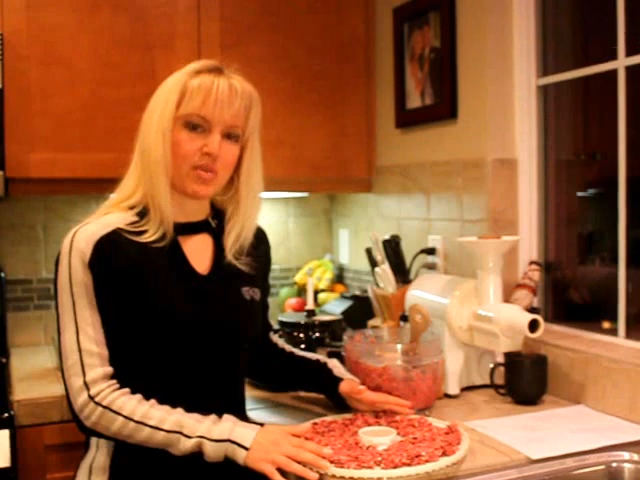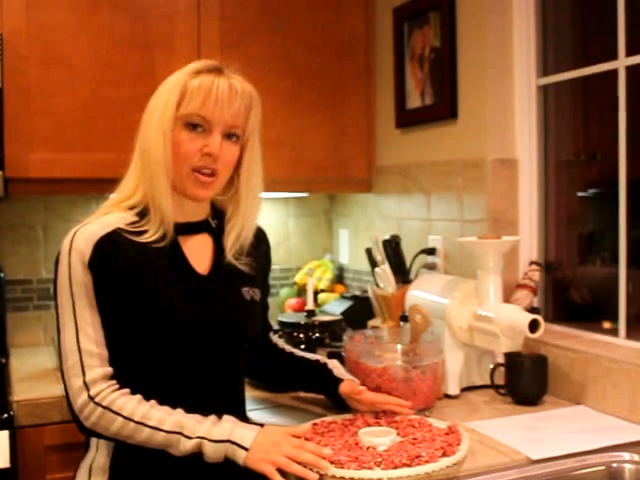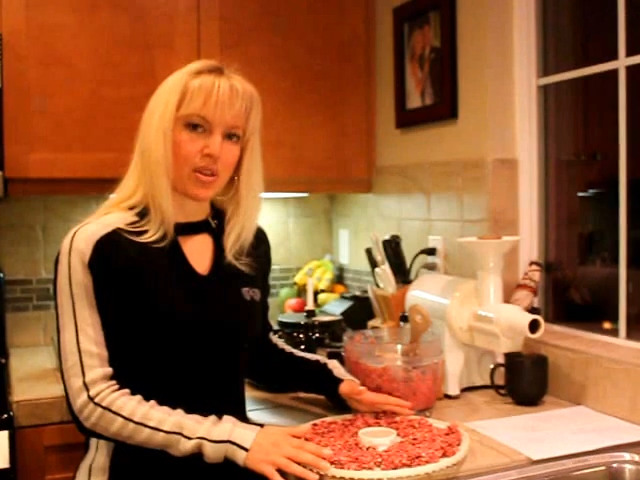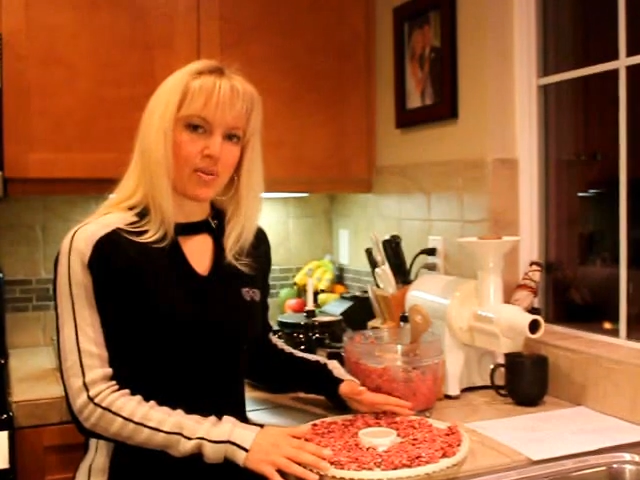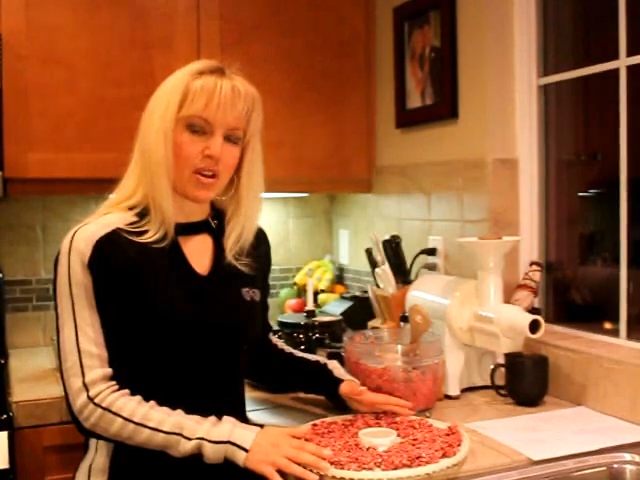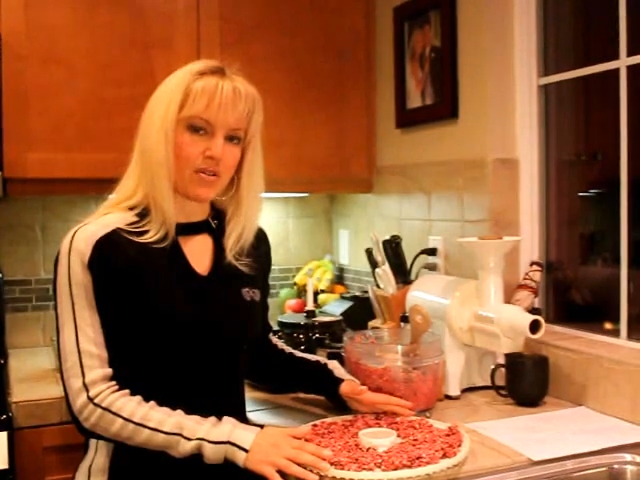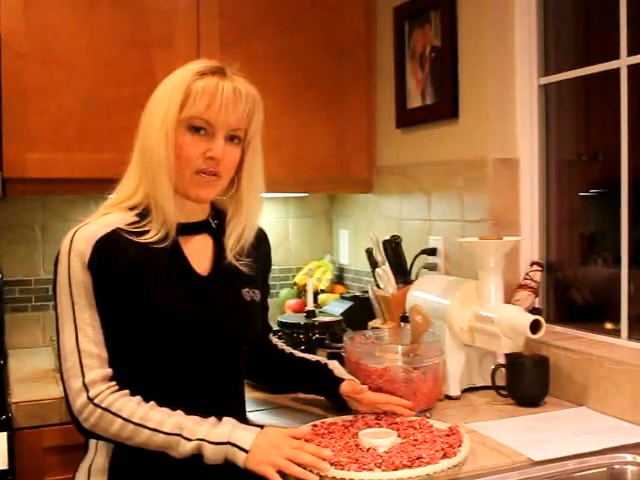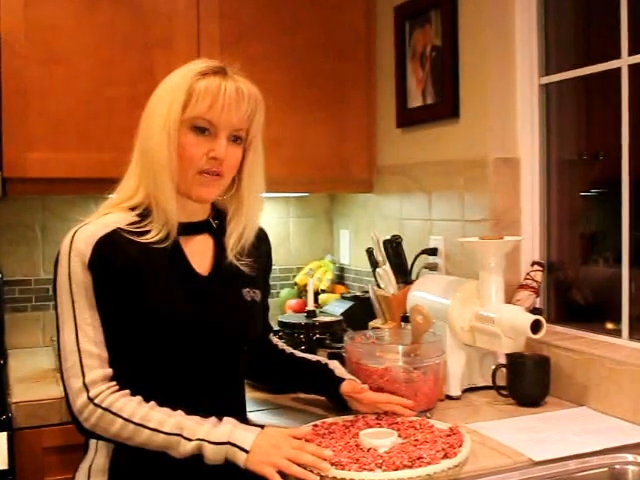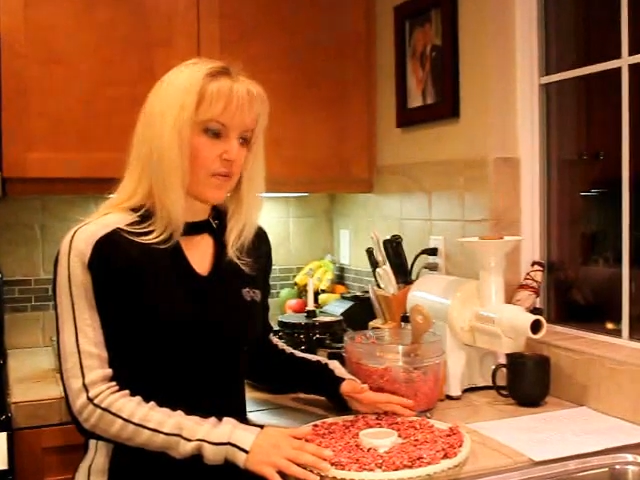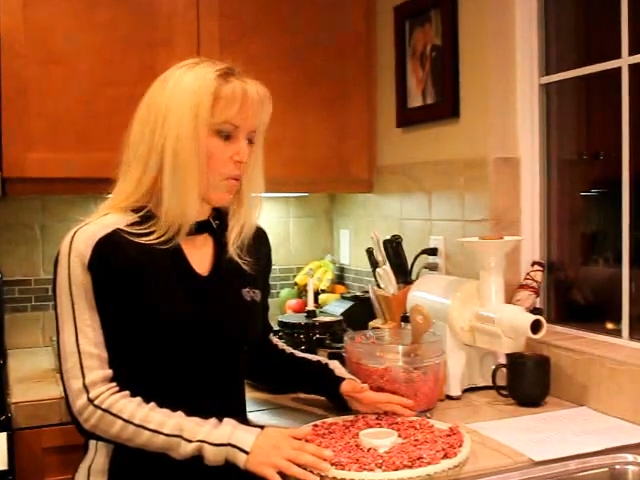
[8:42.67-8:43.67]
is about
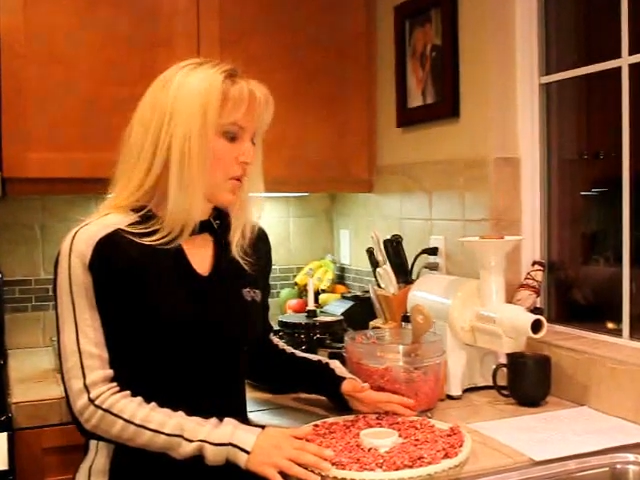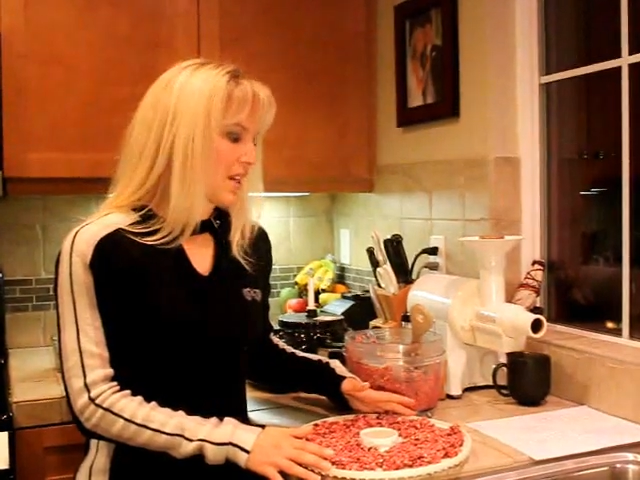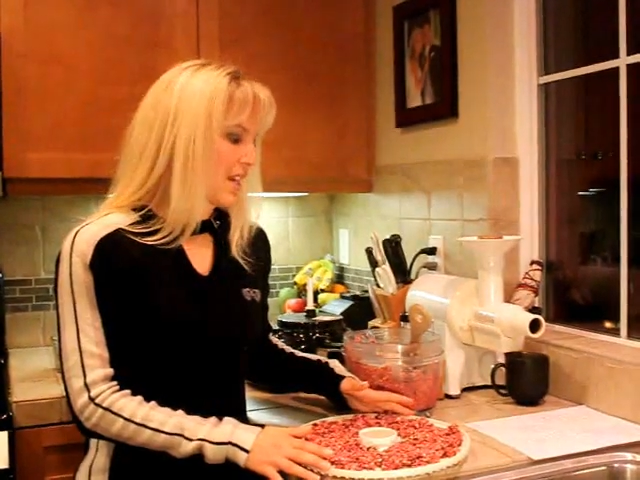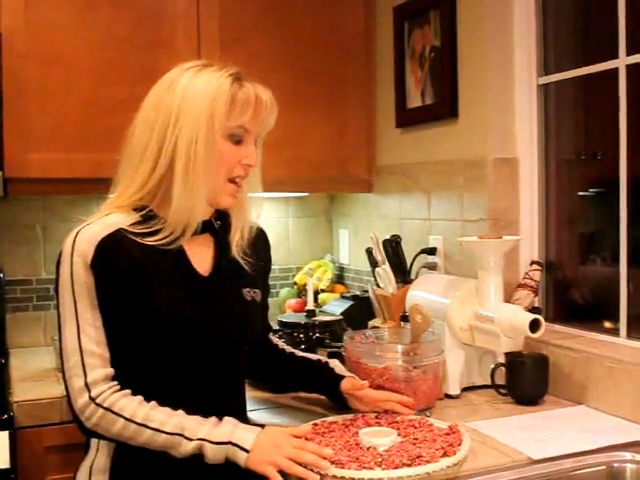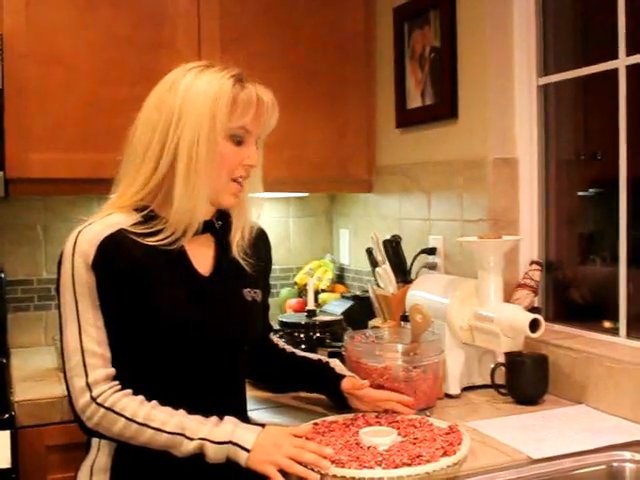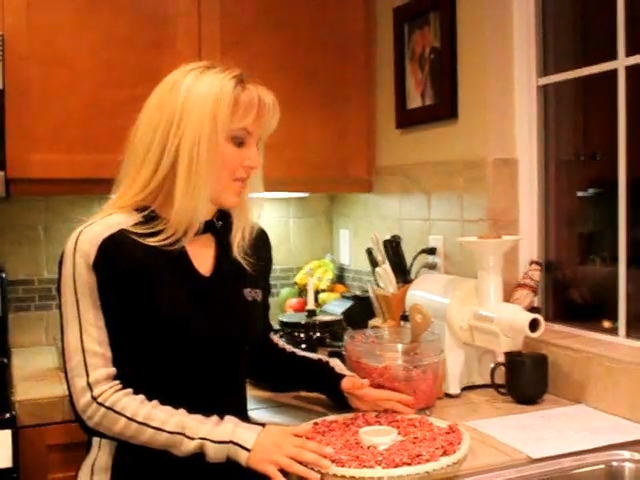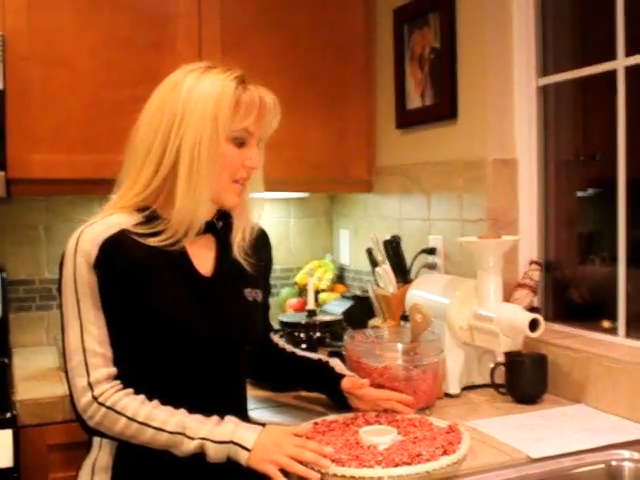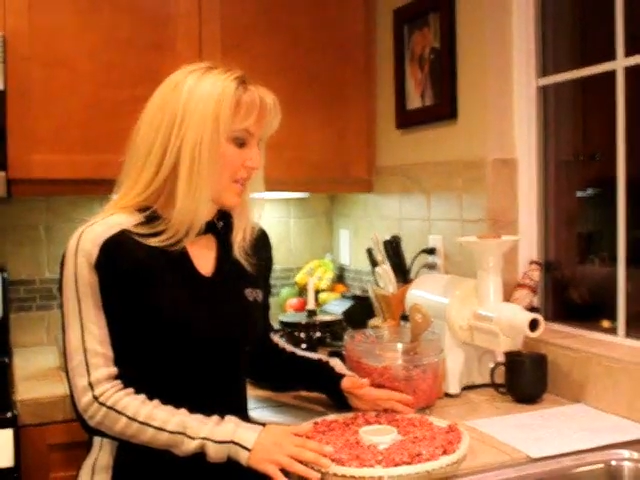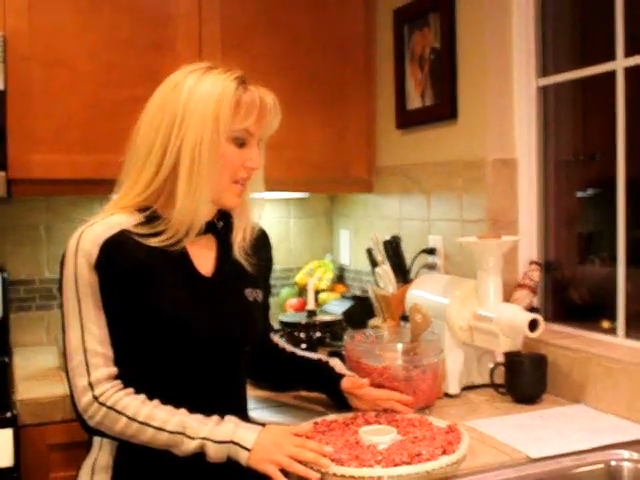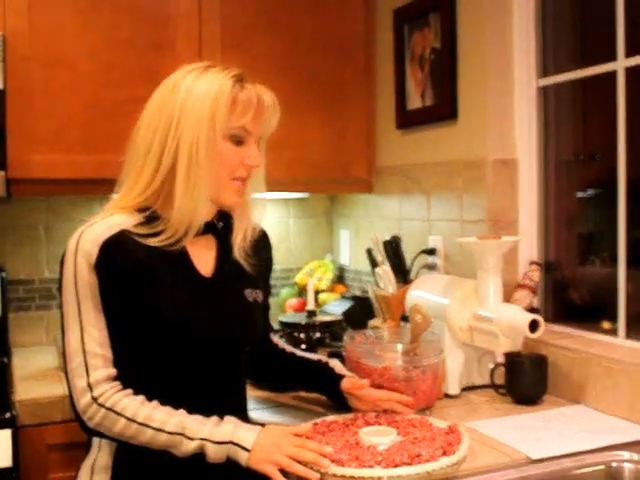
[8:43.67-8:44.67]
340
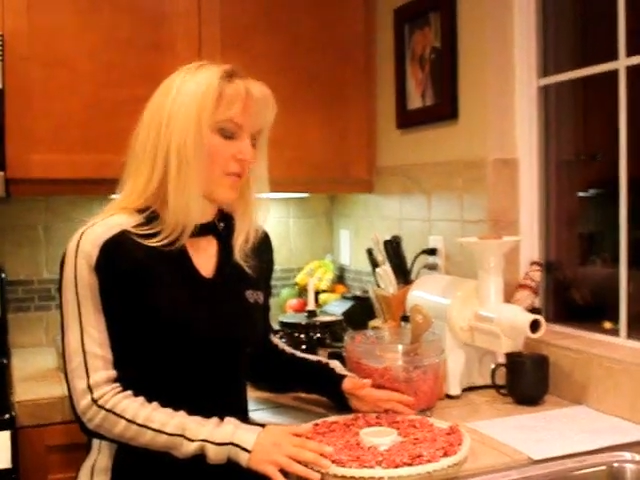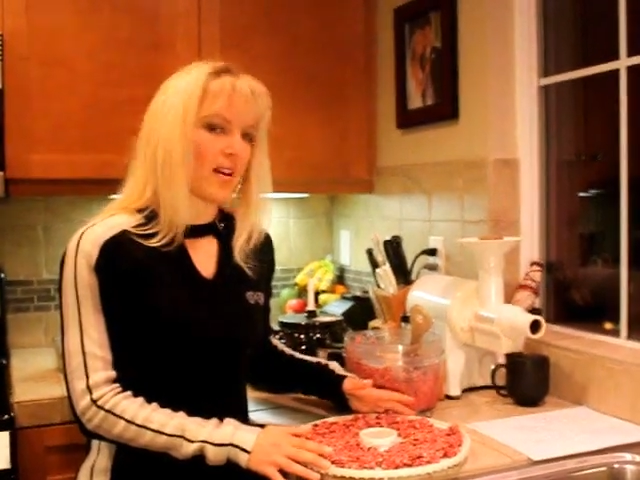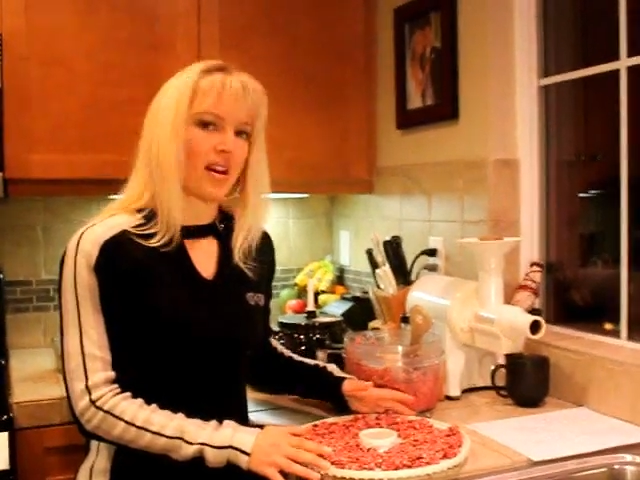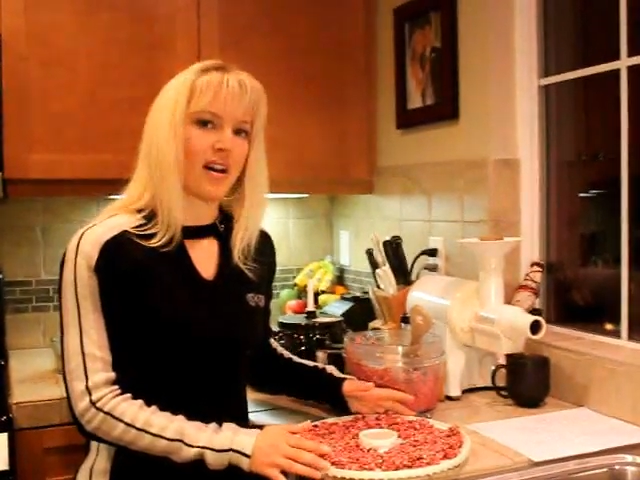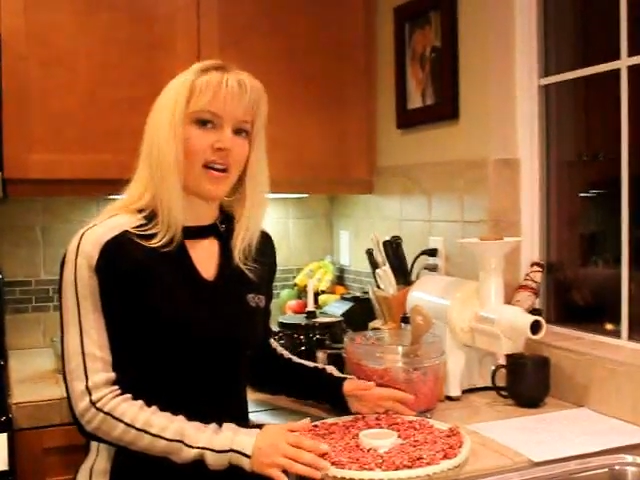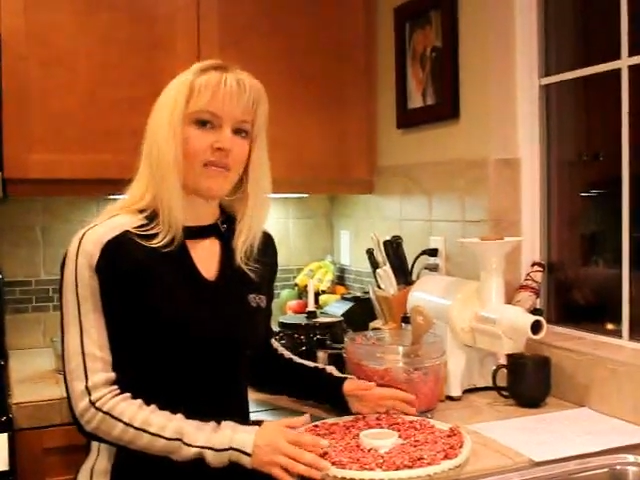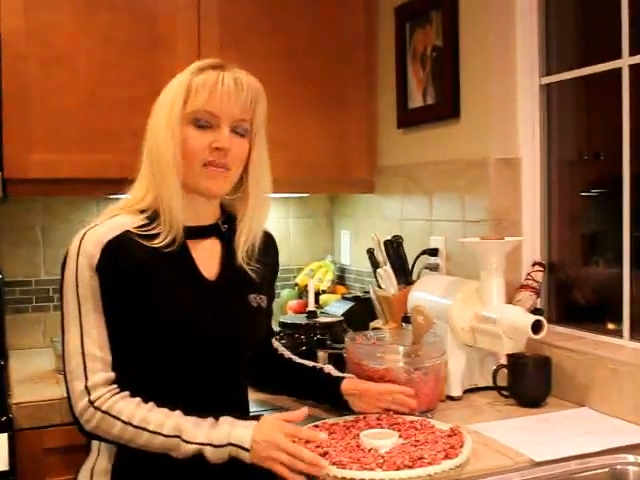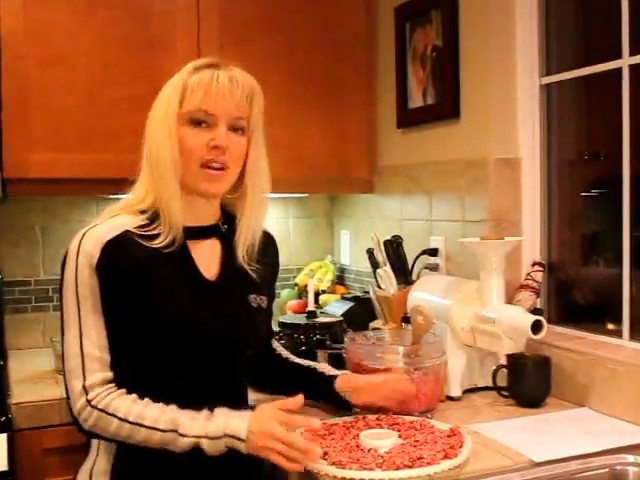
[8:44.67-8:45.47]
calories, FYI,